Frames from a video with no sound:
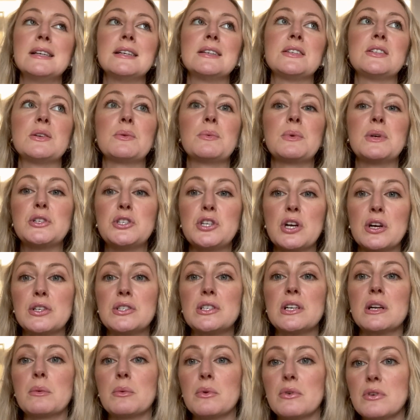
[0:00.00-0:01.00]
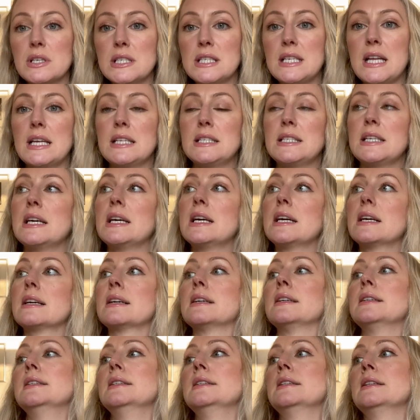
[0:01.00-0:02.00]
So we're judging, we're
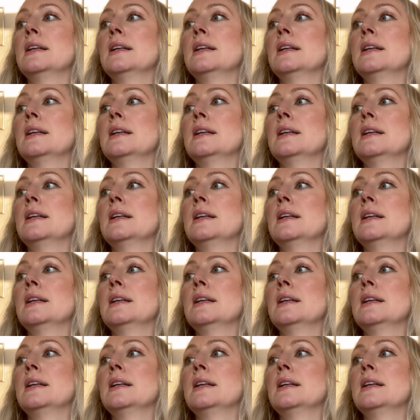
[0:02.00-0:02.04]
assessing,